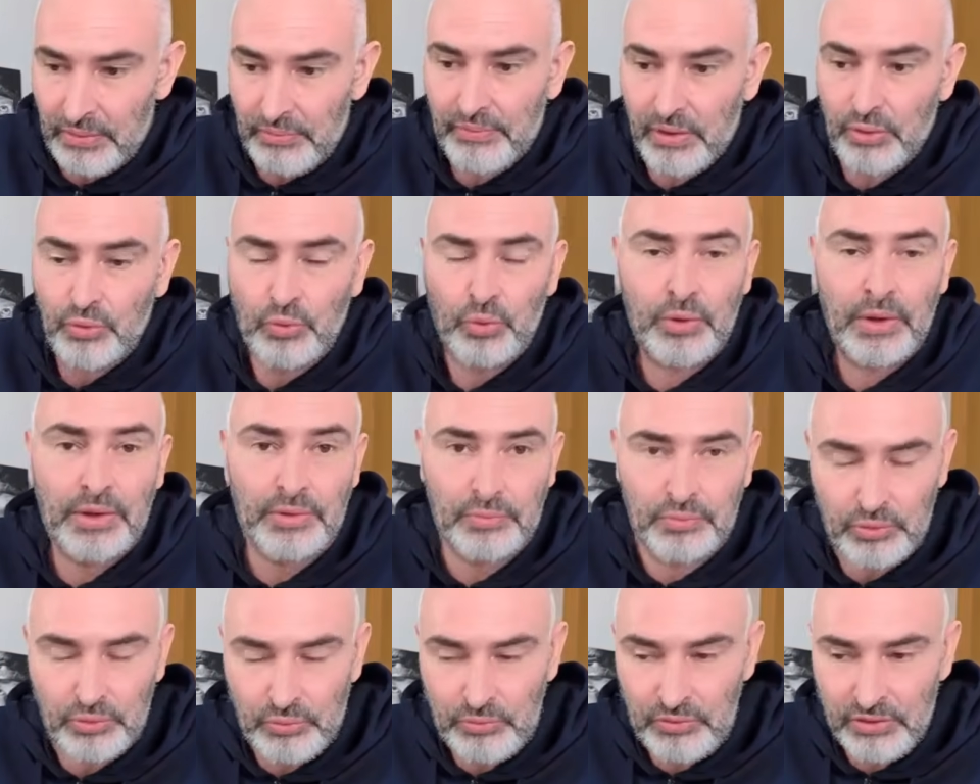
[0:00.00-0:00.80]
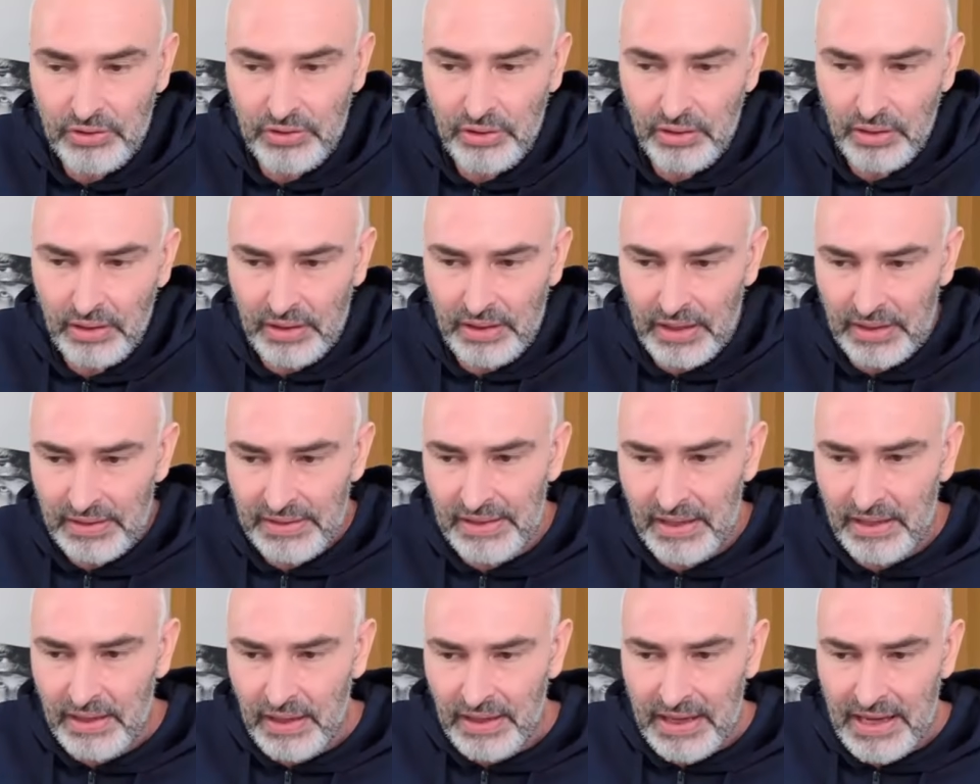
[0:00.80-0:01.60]
The queen moves, and
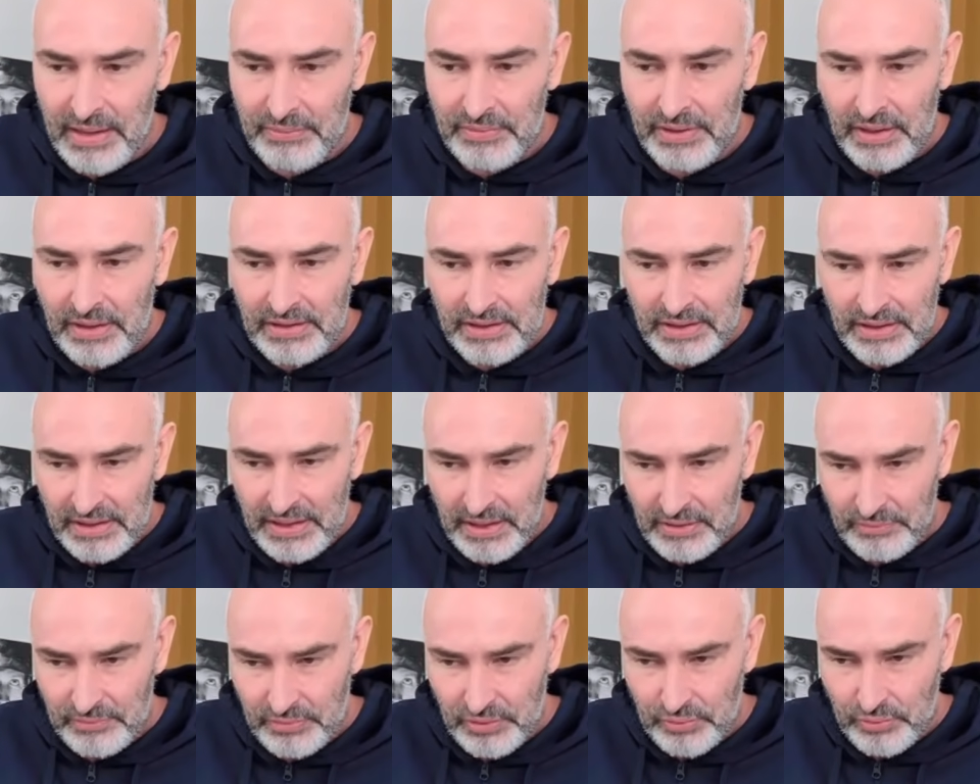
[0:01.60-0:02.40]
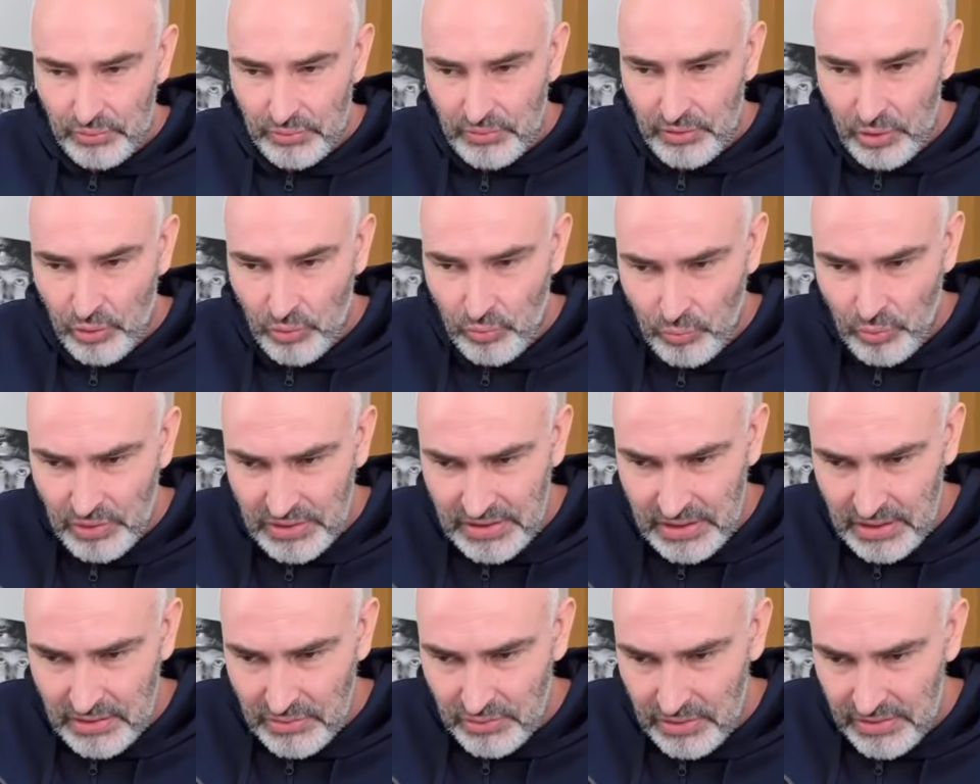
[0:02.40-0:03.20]
then I have nothing left. No,
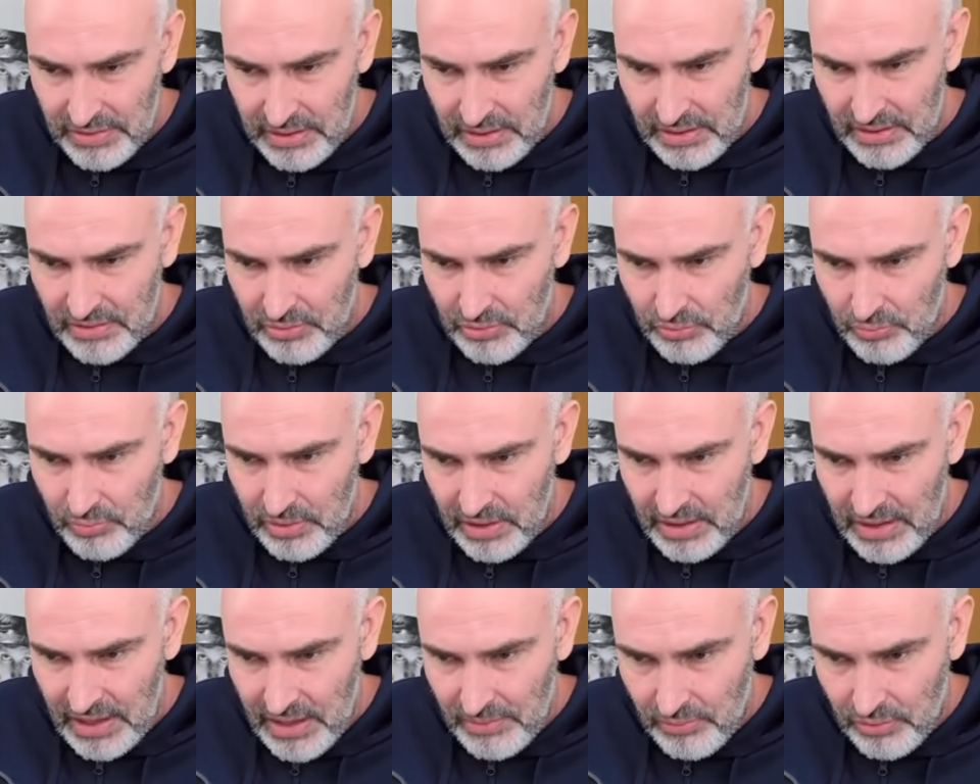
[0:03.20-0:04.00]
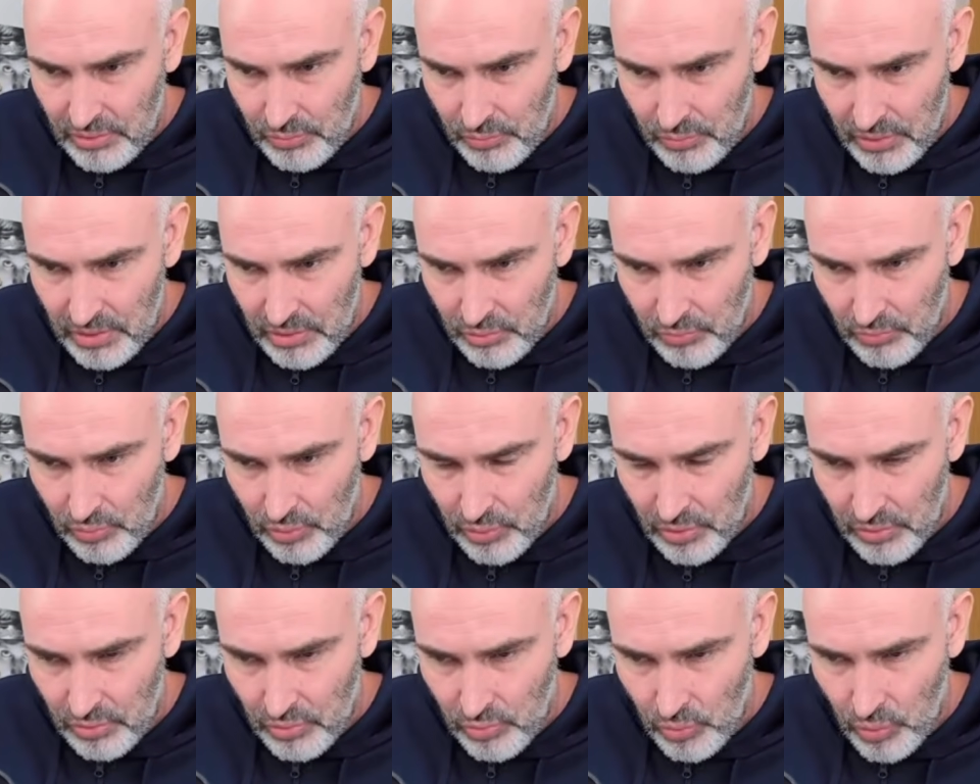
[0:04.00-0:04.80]
what's interesting is to recapture with the
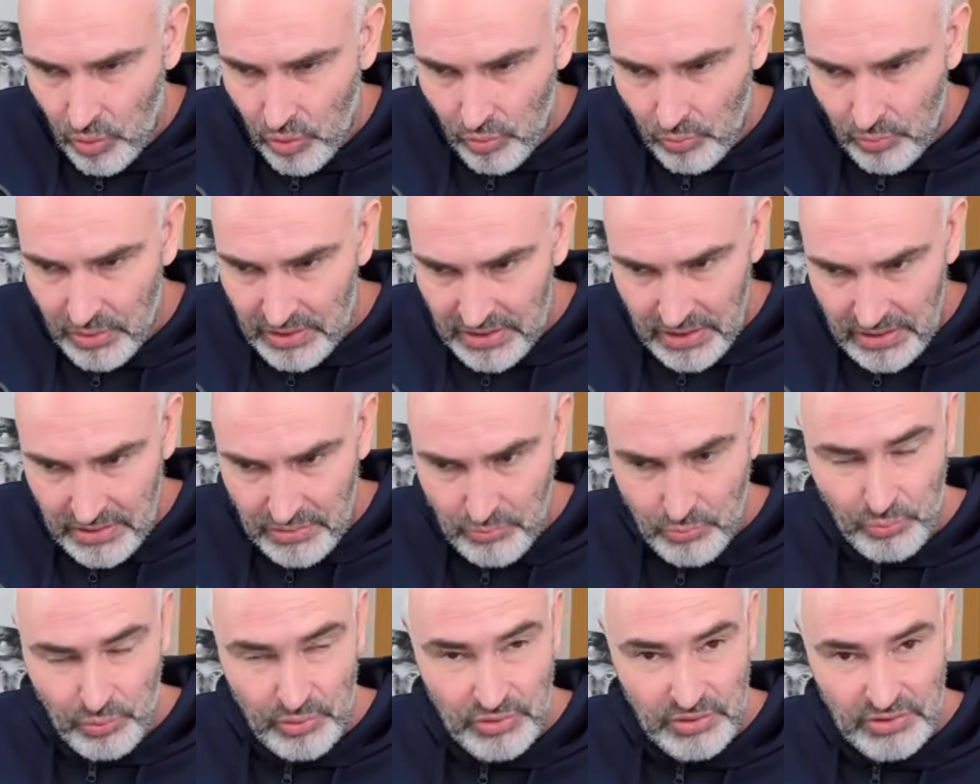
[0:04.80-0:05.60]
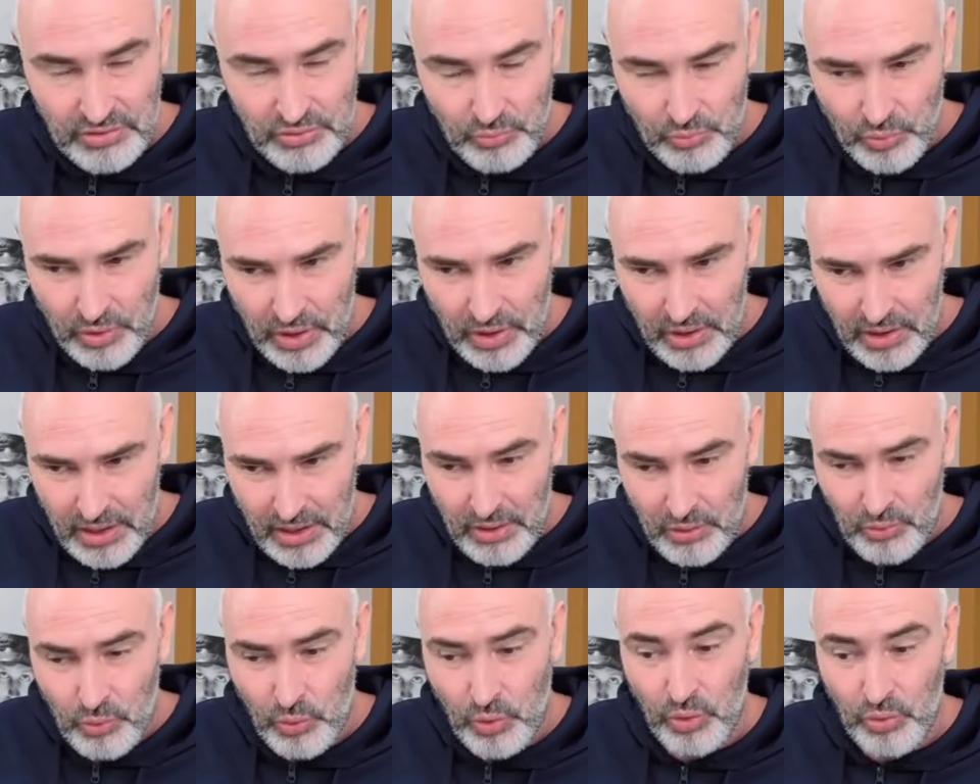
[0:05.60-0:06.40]
rook to always exploit the square
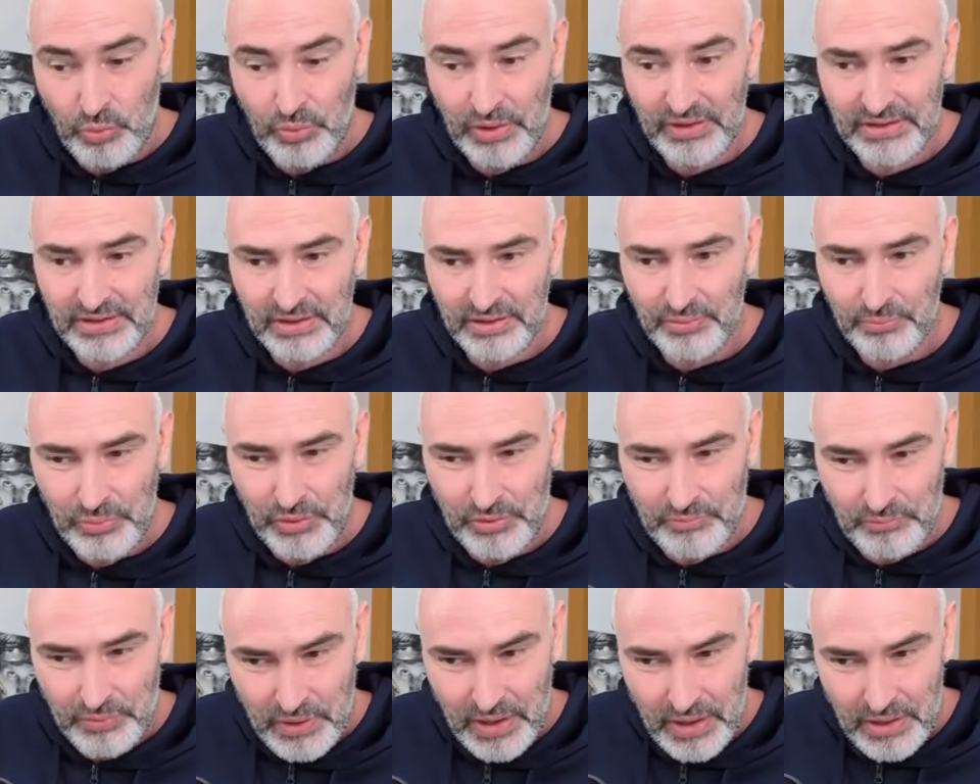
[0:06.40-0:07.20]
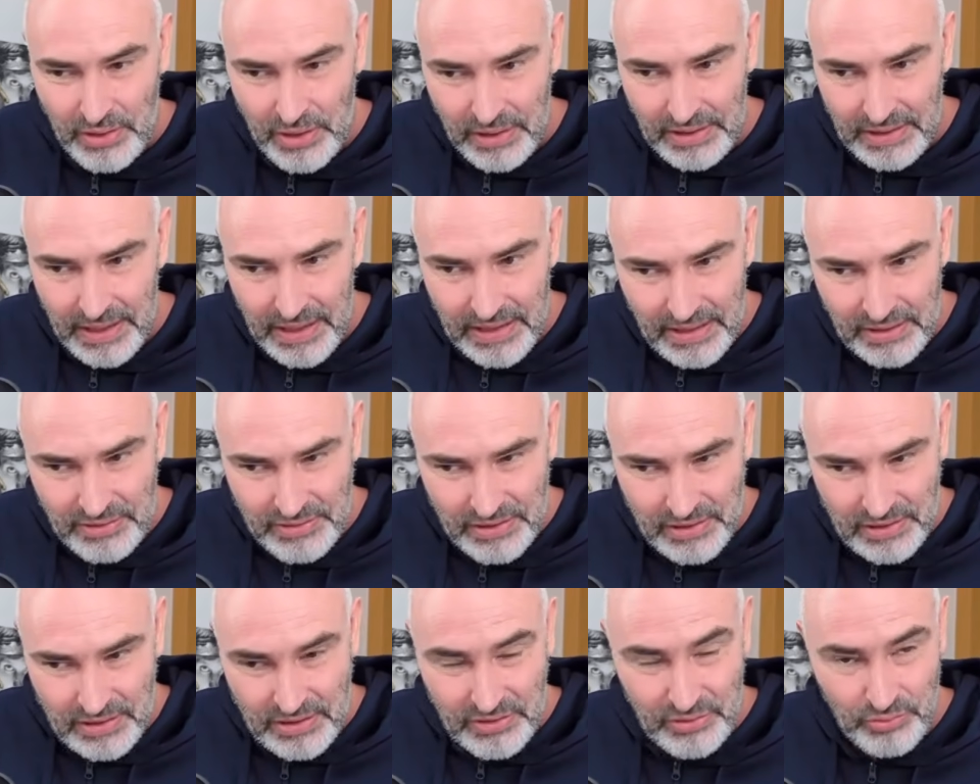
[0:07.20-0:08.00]
and always keep the file attacking
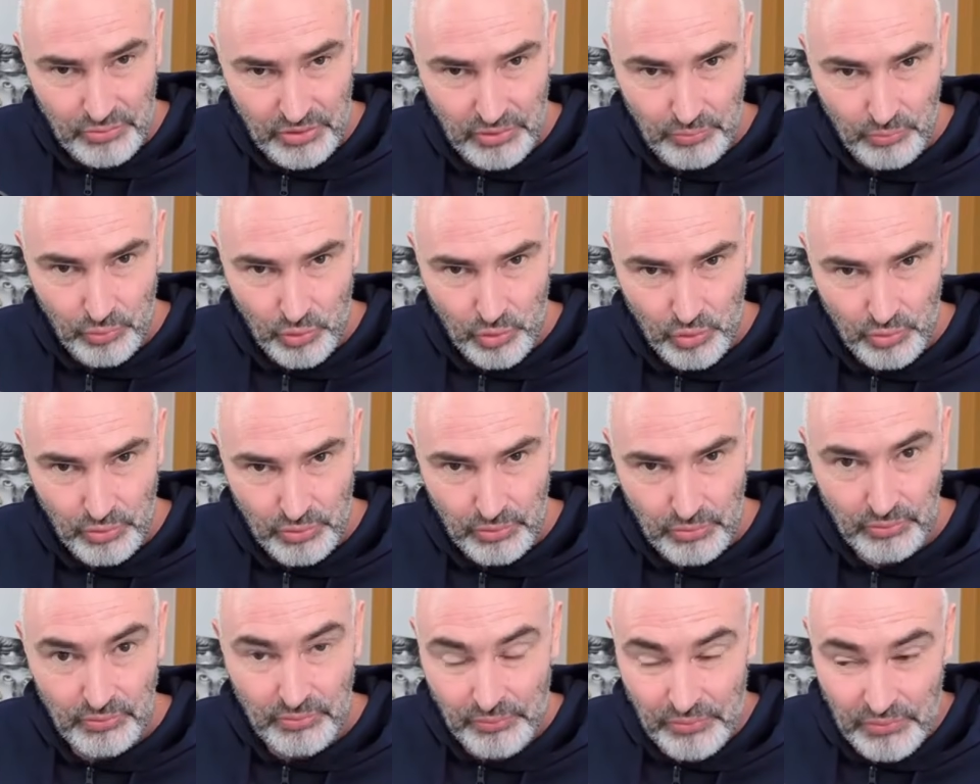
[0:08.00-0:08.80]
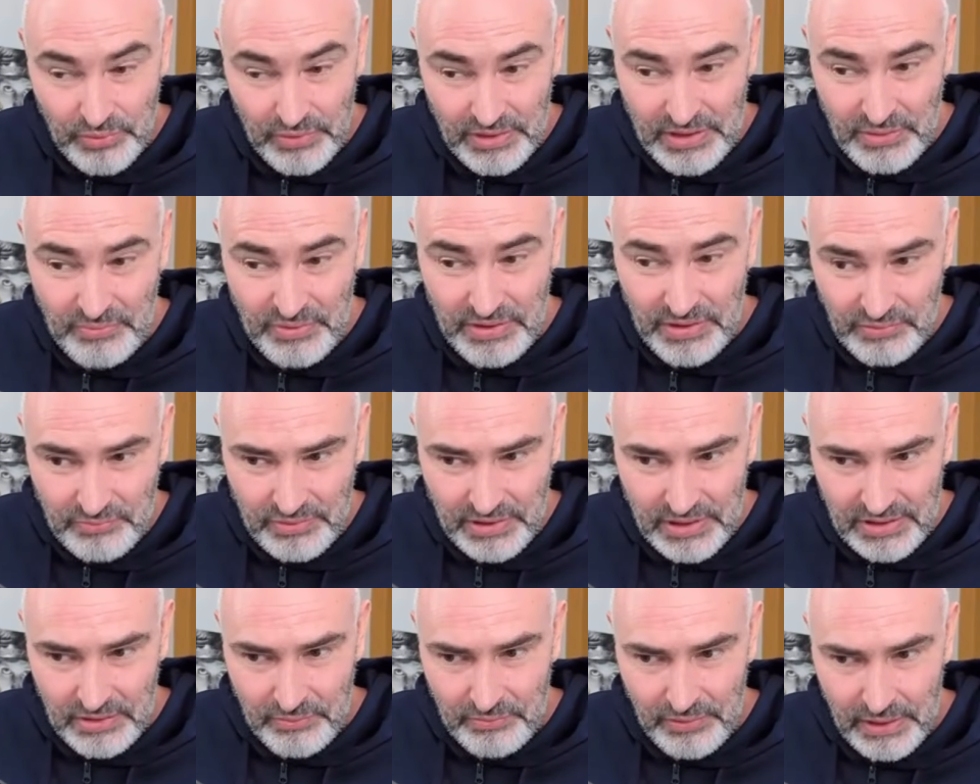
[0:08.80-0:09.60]
the e3 pawn. Even if
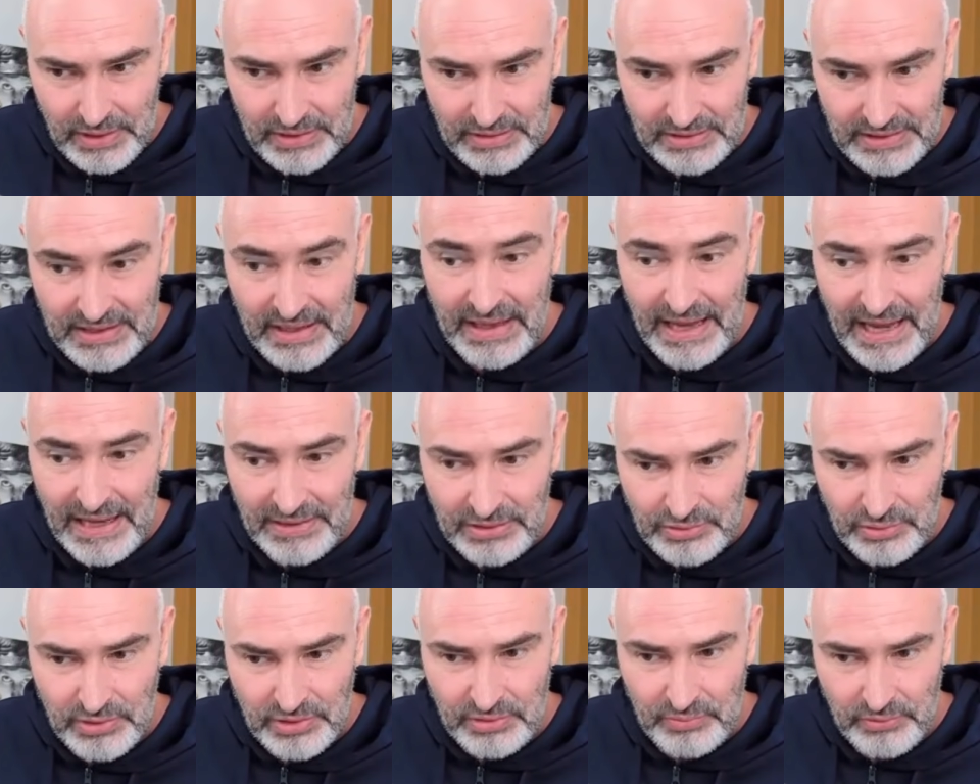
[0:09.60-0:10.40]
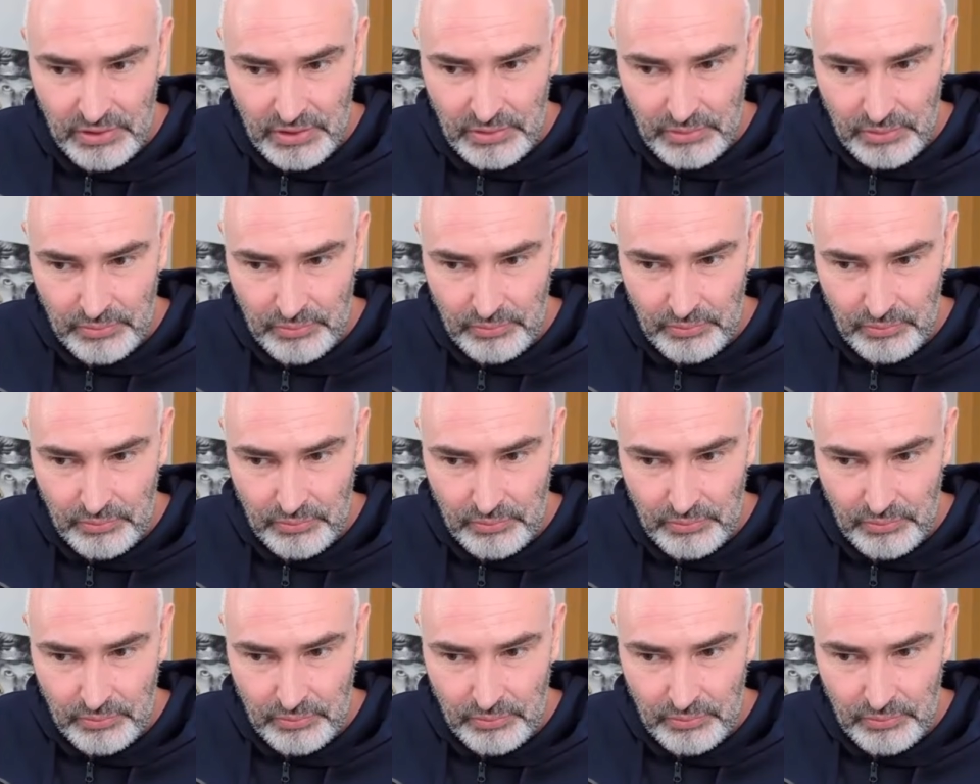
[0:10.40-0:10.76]
he defends, he has to defend.